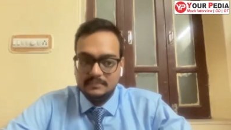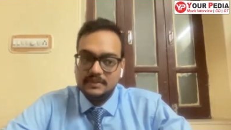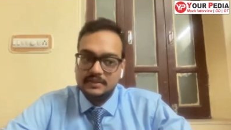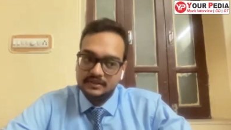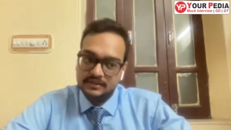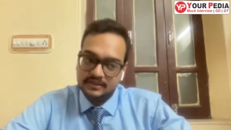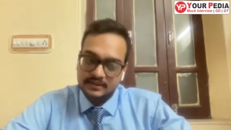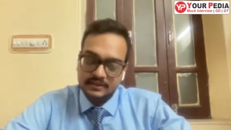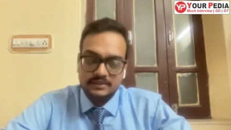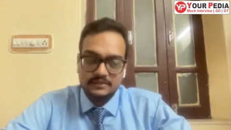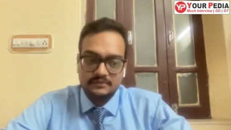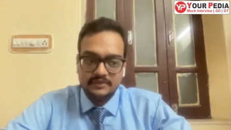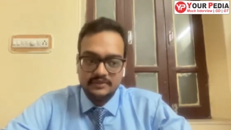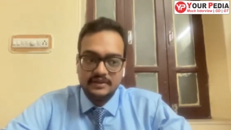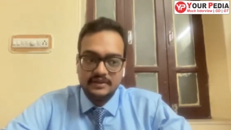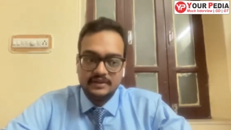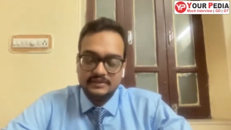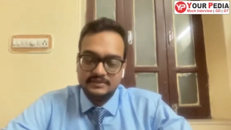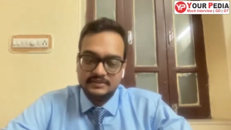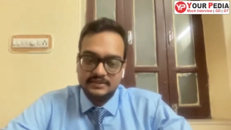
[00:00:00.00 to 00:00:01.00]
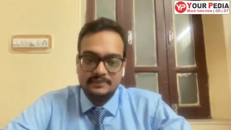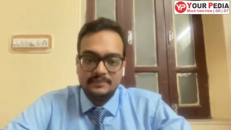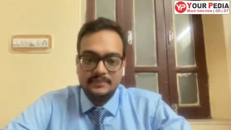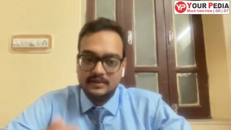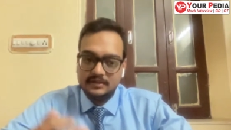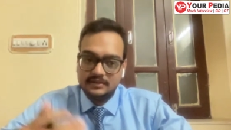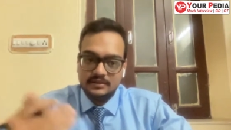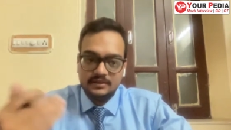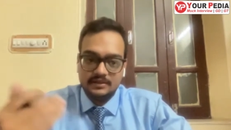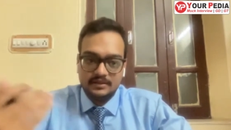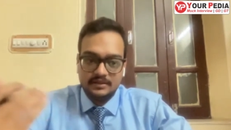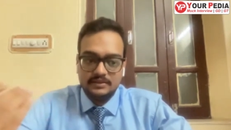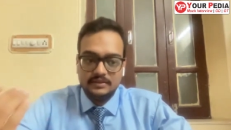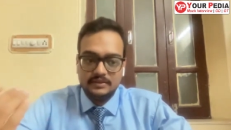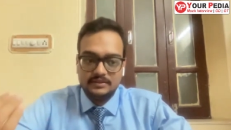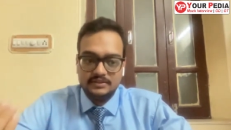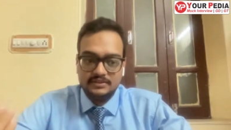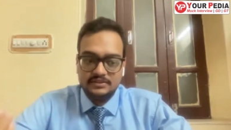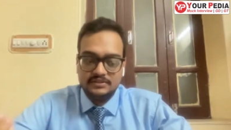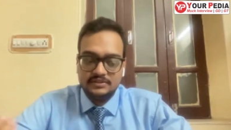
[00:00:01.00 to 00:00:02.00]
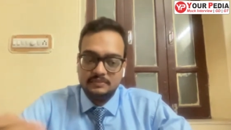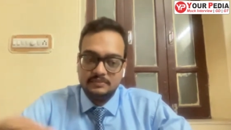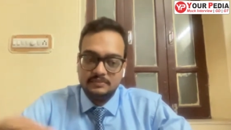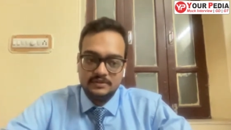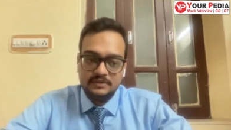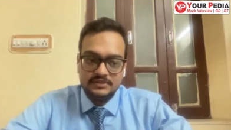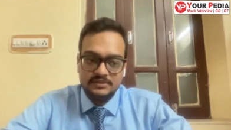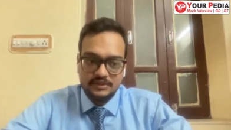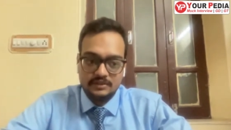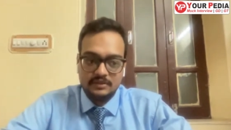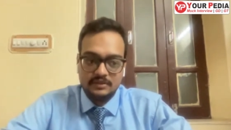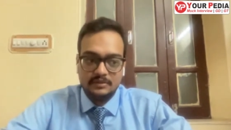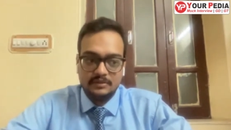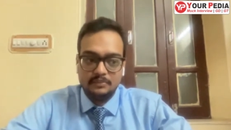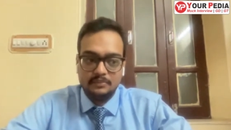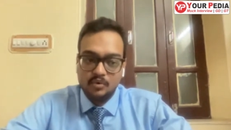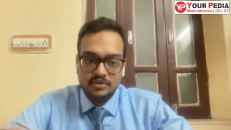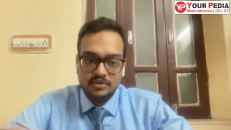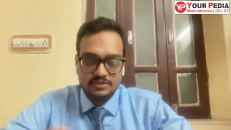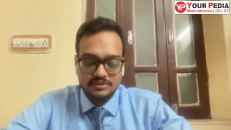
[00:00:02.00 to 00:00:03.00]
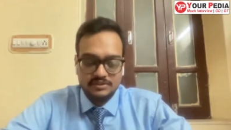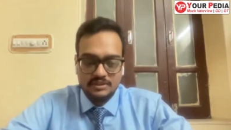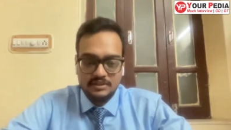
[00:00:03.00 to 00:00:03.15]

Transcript: But it we can say the the system is uh, more